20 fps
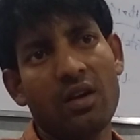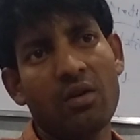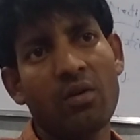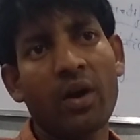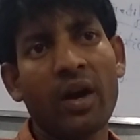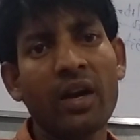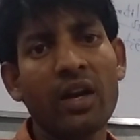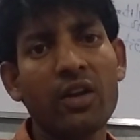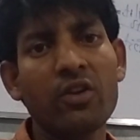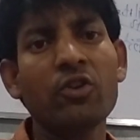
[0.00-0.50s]

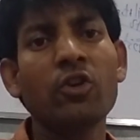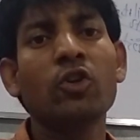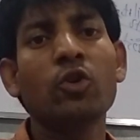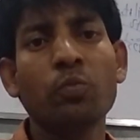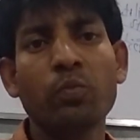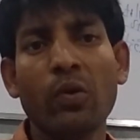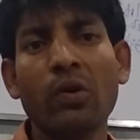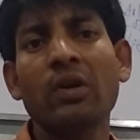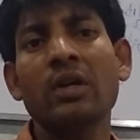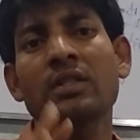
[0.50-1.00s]
Okay, now you need to
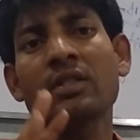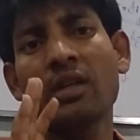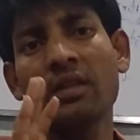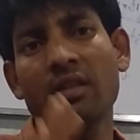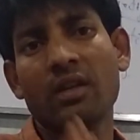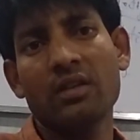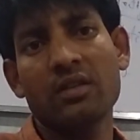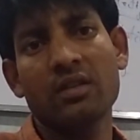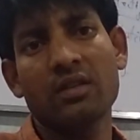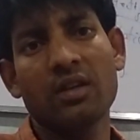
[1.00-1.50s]
focus on
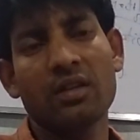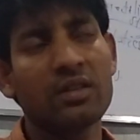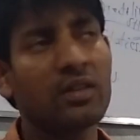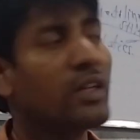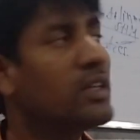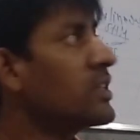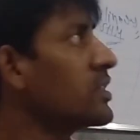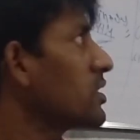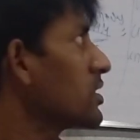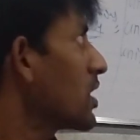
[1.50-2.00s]
that.
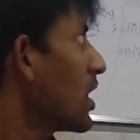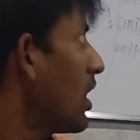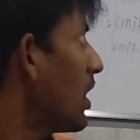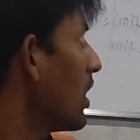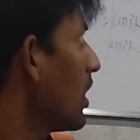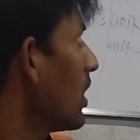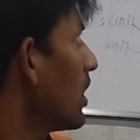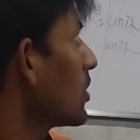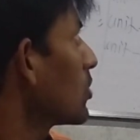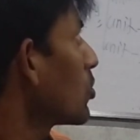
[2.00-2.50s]
This is the
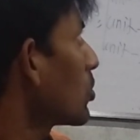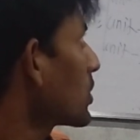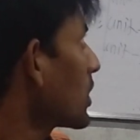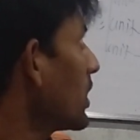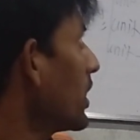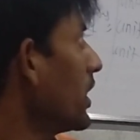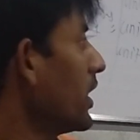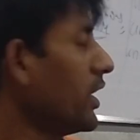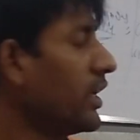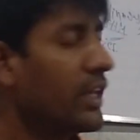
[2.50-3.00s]

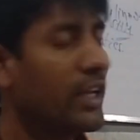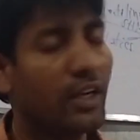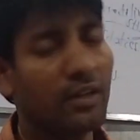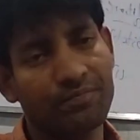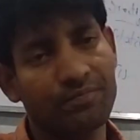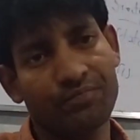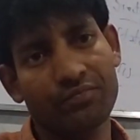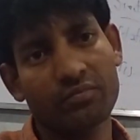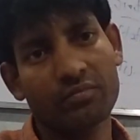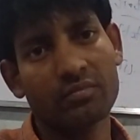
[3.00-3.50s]
total India.
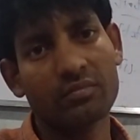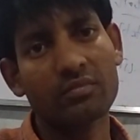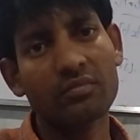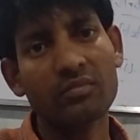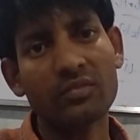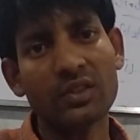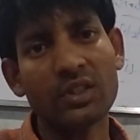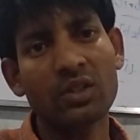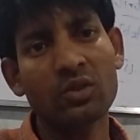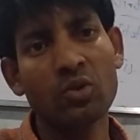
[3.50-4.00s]

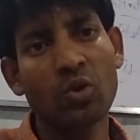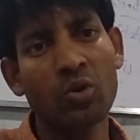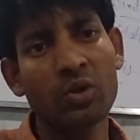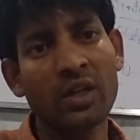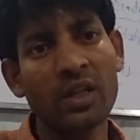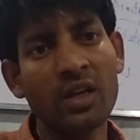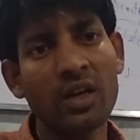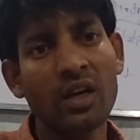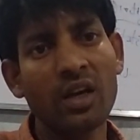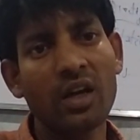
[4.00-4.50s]

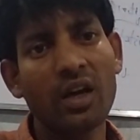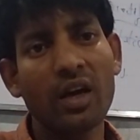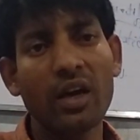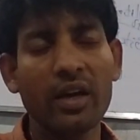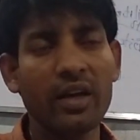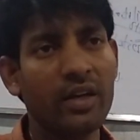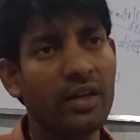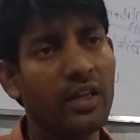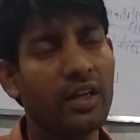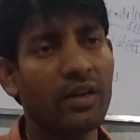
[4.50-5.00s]

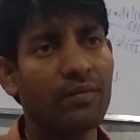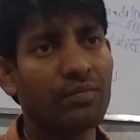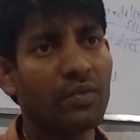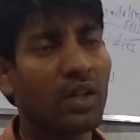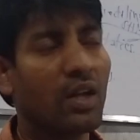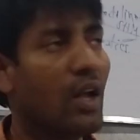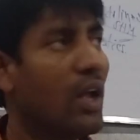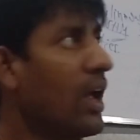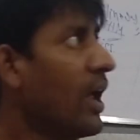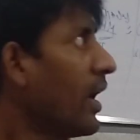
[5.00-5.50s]

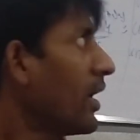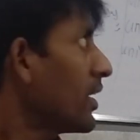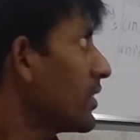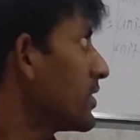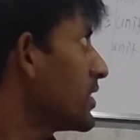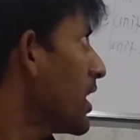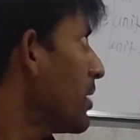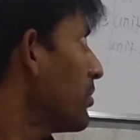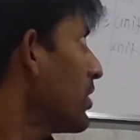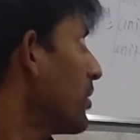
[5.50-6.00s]
And at
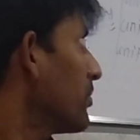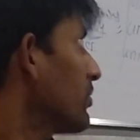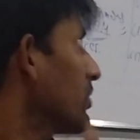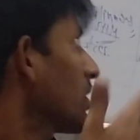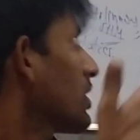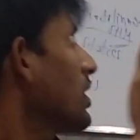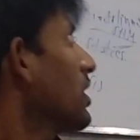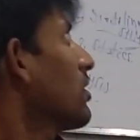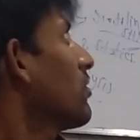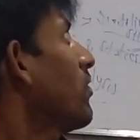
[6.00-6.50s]
the same time,
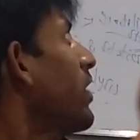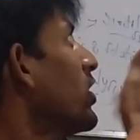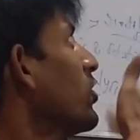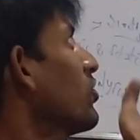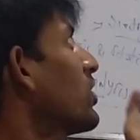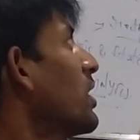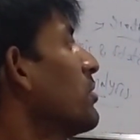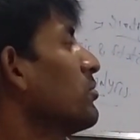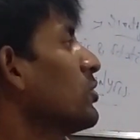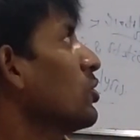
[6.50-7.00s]
when
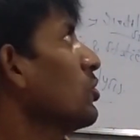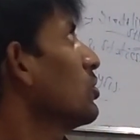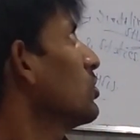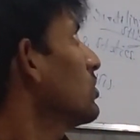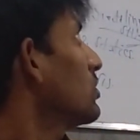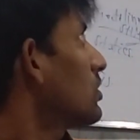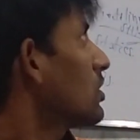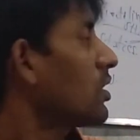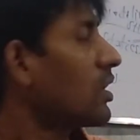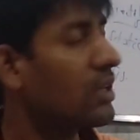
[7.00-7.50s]
you come to
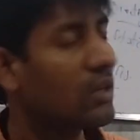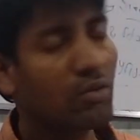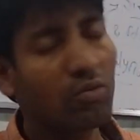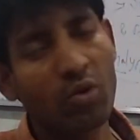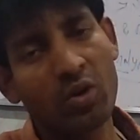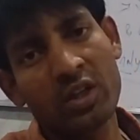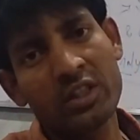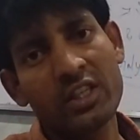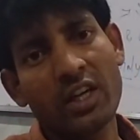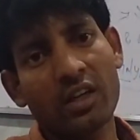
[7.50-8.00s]

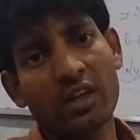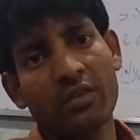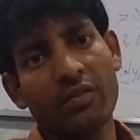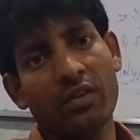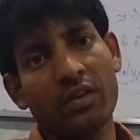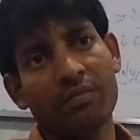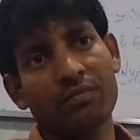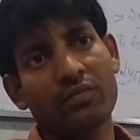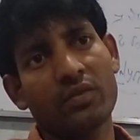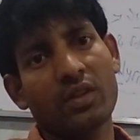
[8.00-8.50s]
world geography.